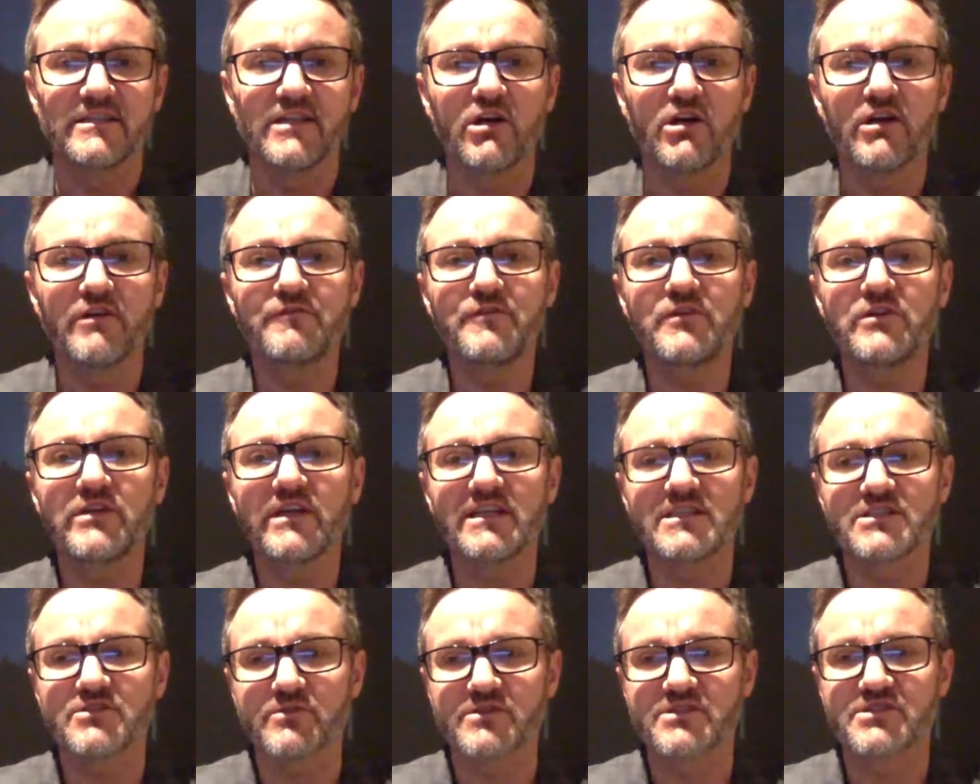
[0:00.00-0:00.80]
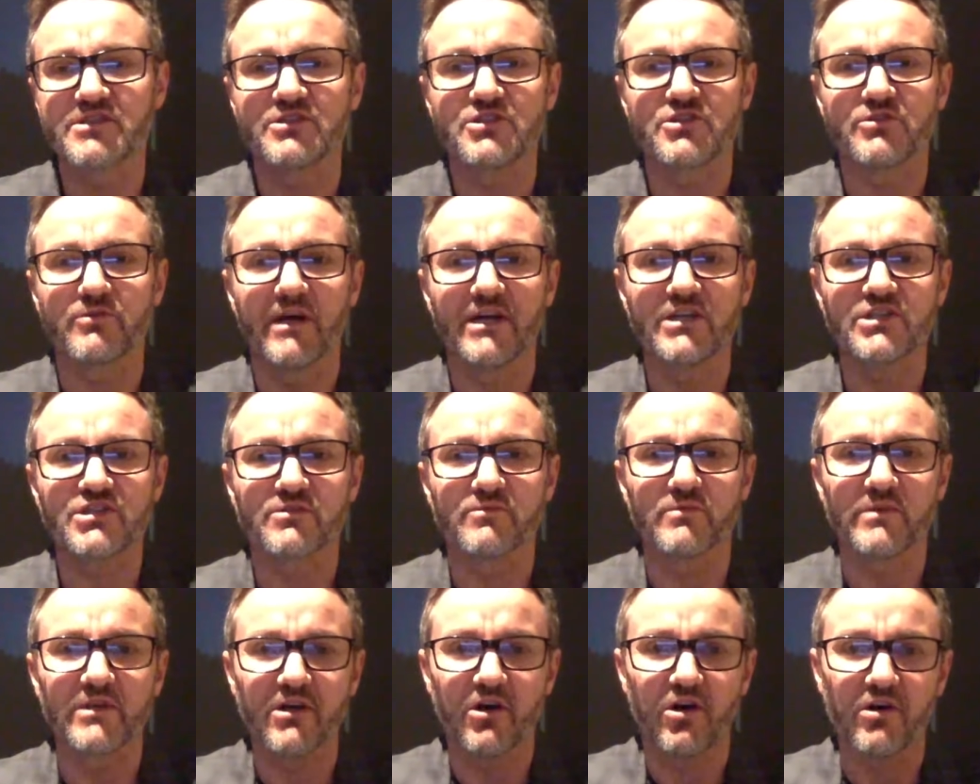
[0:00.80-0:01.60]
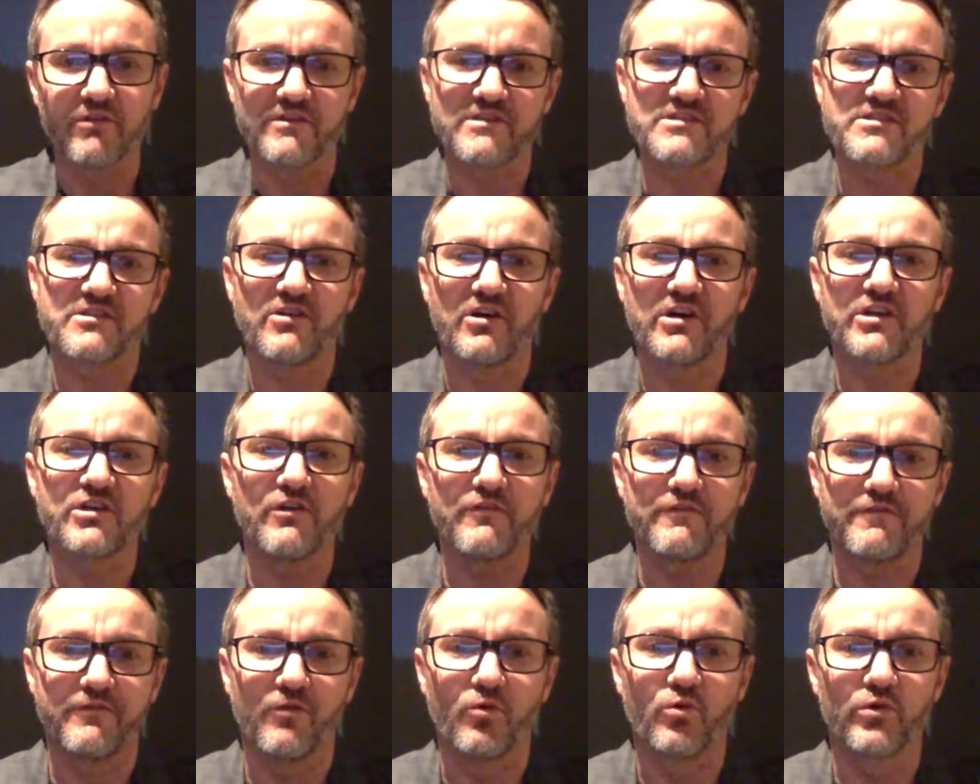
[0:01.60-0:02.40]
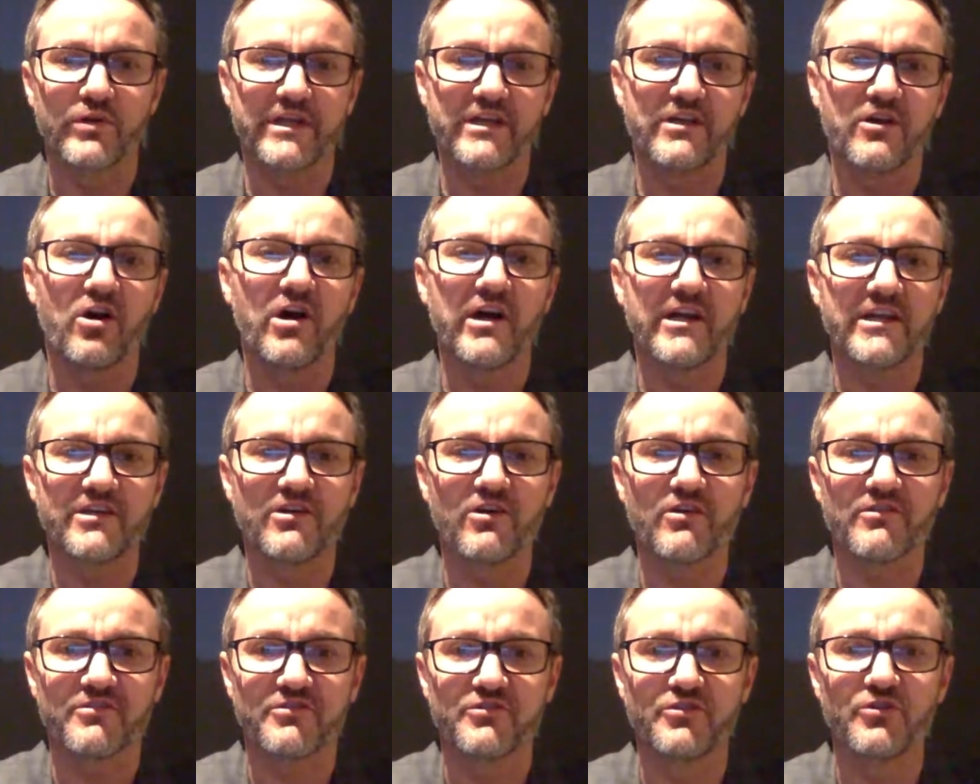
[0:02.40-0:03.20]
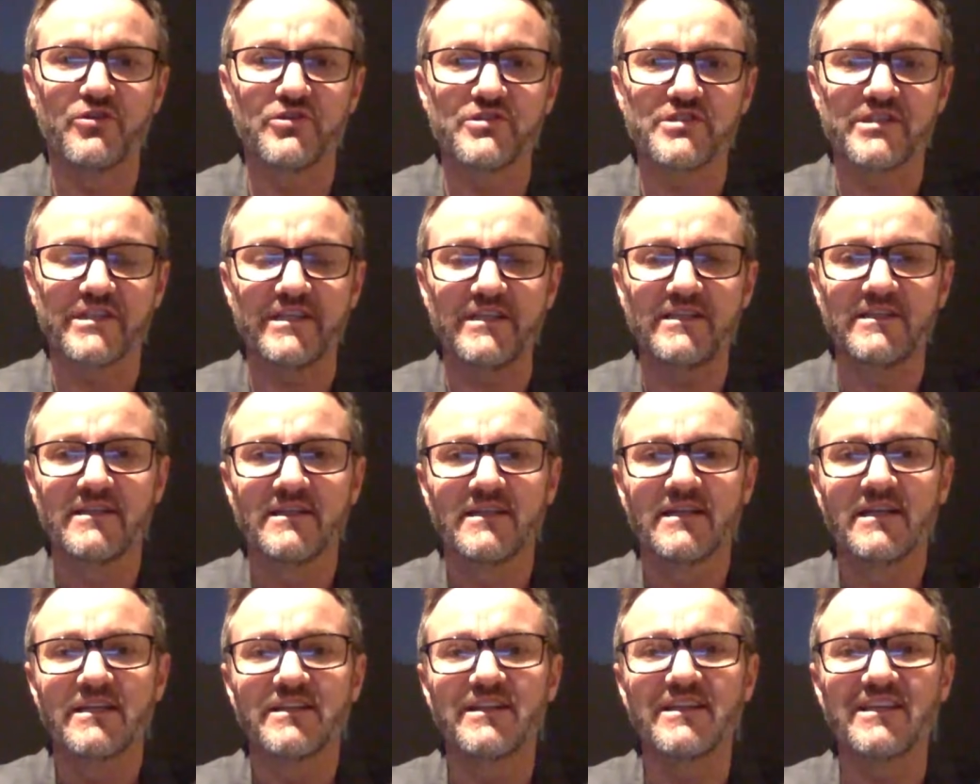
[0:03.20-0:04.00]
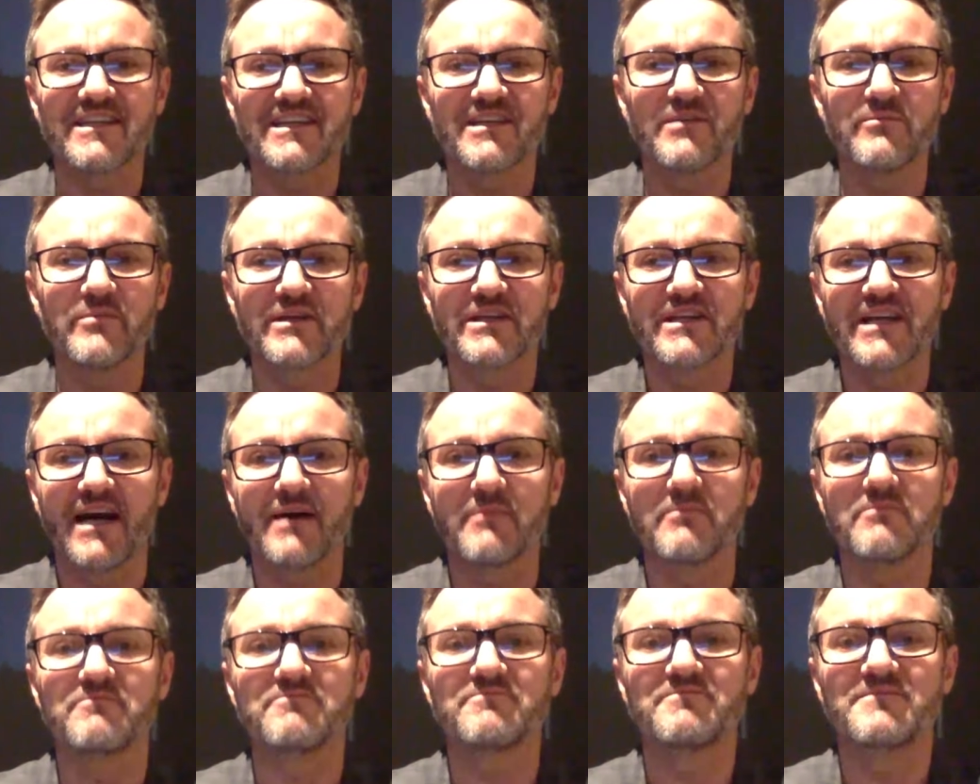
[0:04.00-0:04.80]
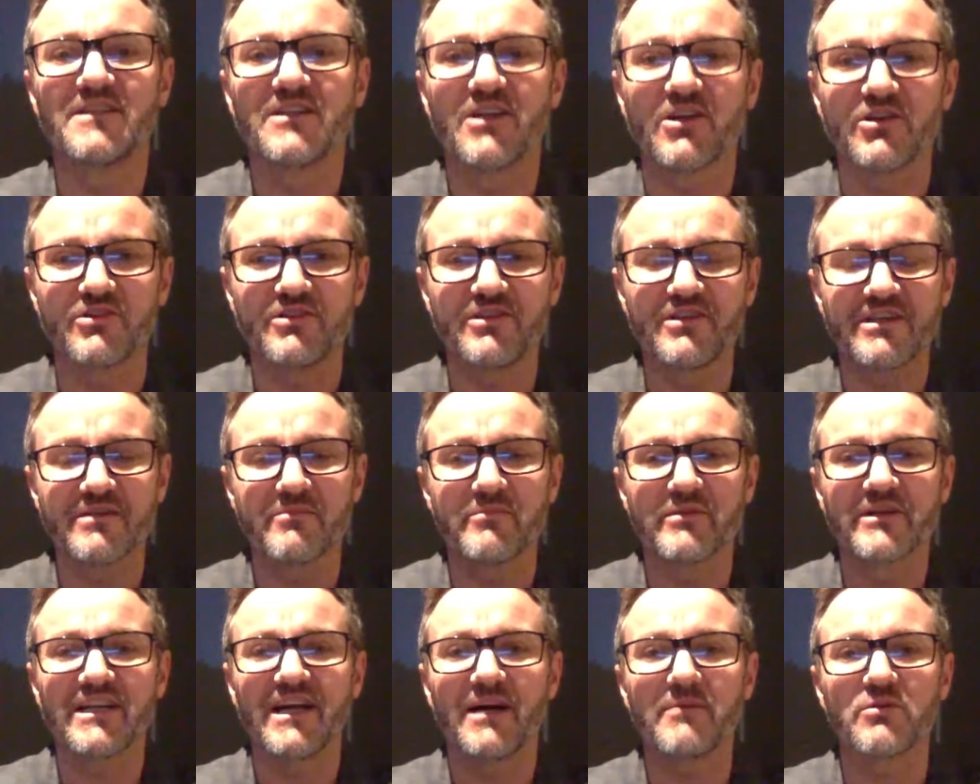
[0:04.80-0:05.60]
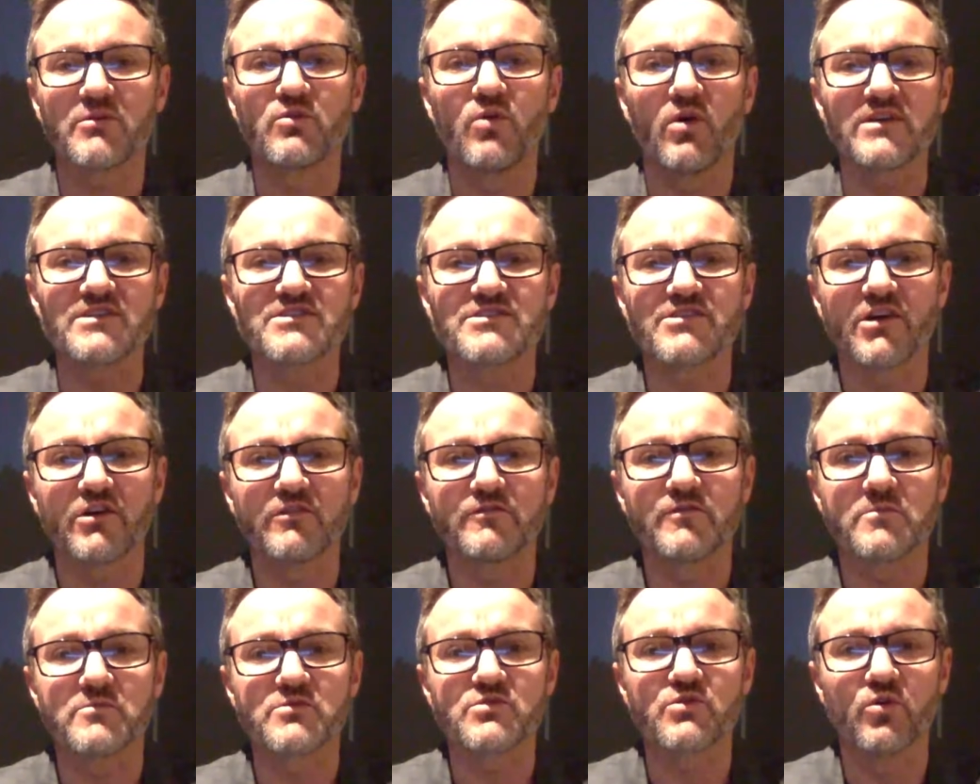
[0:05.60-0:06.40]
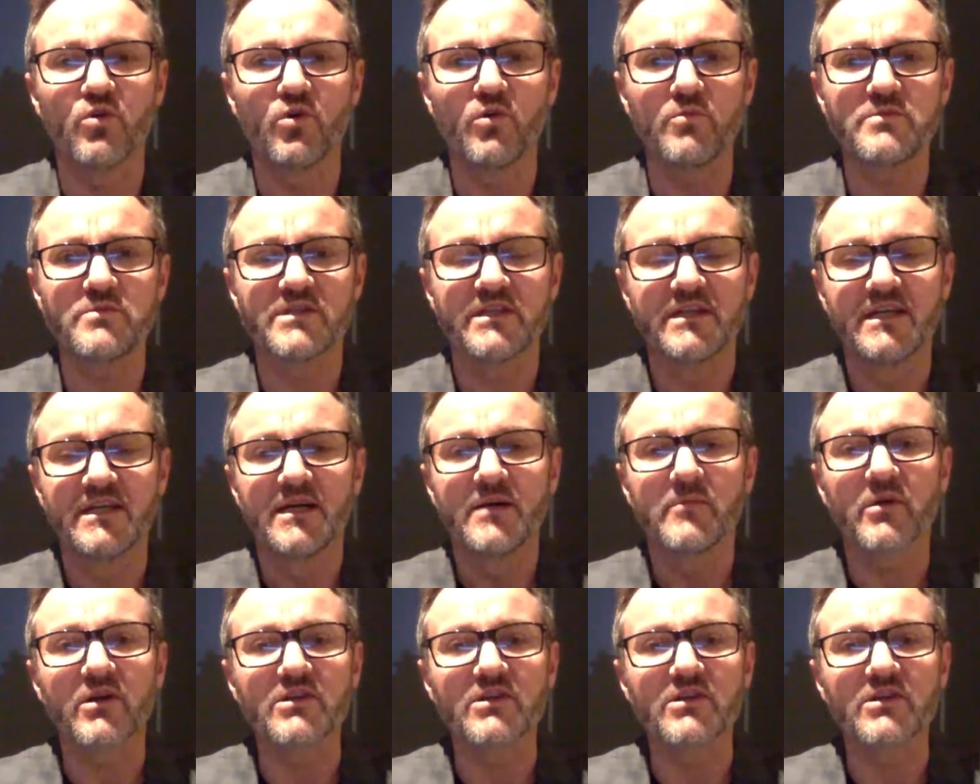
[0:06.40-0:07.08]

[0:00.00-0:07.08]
If you get to a situation where, this guy got 40 and I only got 30, then it can become, you can become quite self-absorbed.